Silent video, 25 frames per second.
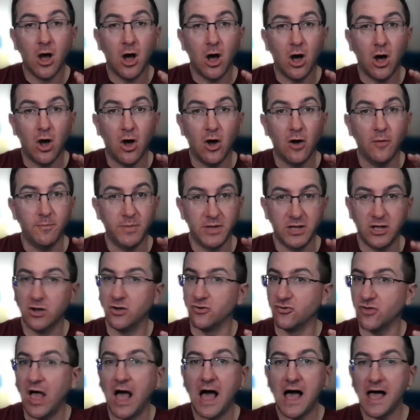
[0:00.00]
Uh,
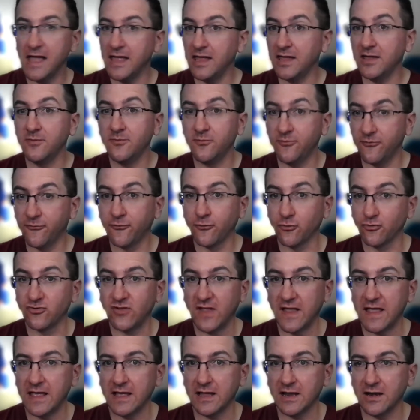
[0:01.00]
because I
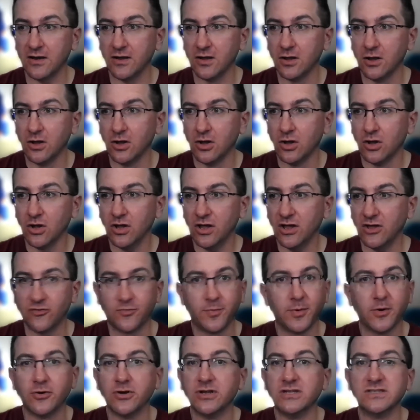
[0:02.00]
firsthand
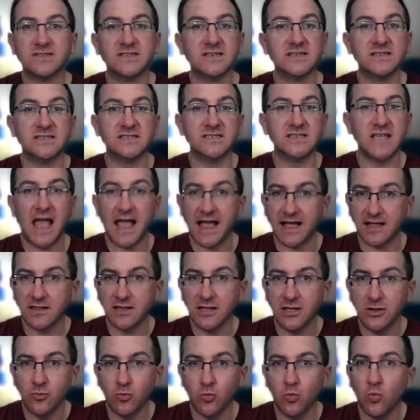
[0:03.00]
experienced
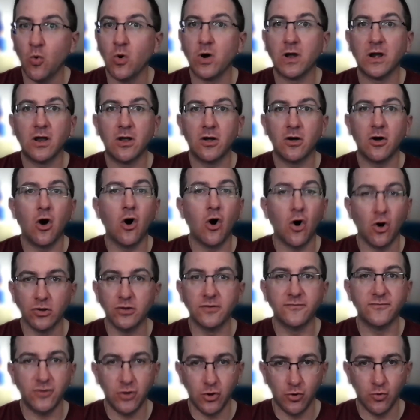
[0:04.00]
exactly what all
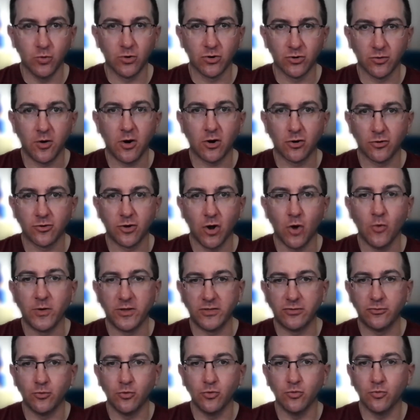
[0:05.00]
of you are, are
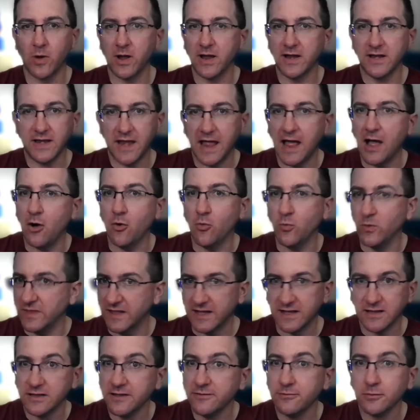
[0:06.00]
going through right now. When the
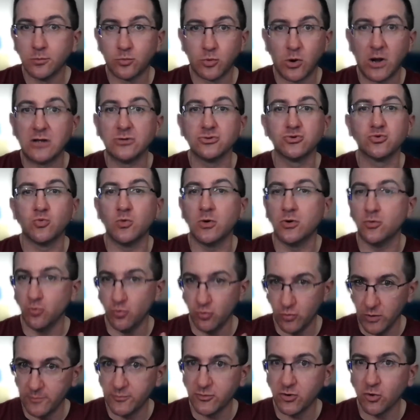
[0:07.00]
Cleveland Browns were
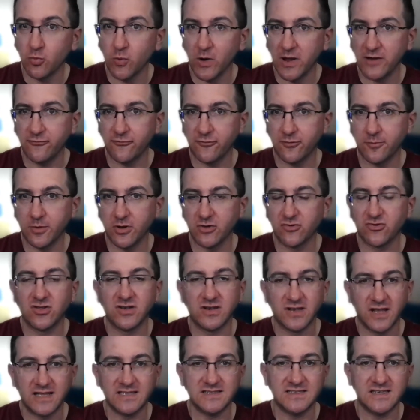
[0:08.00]
ripped away from us in
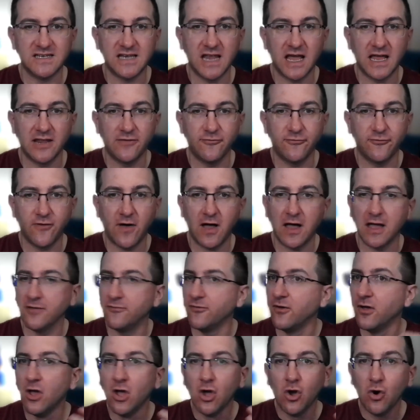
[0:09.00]

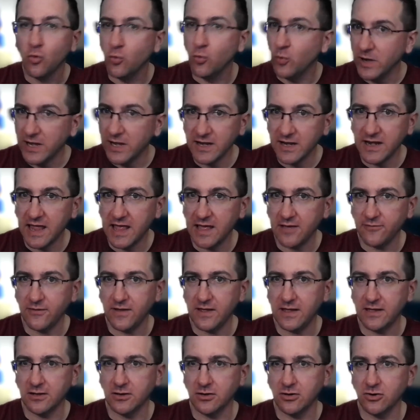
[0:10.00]
1995, we didn't have
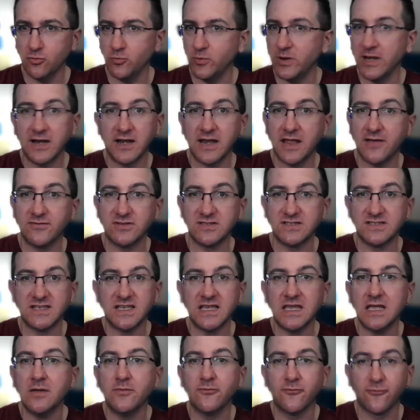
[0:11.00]
a uh, we didn't have a
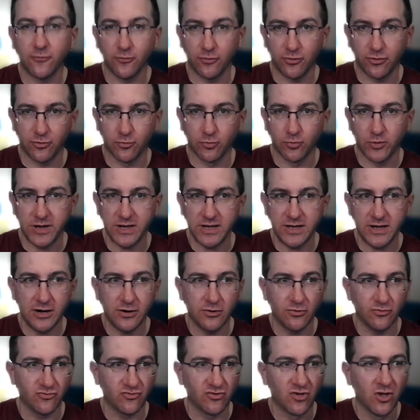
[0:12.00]
team for three
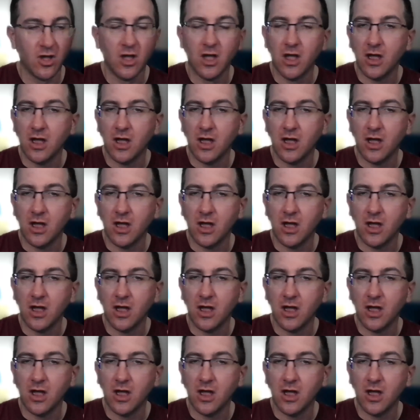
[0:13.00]
years.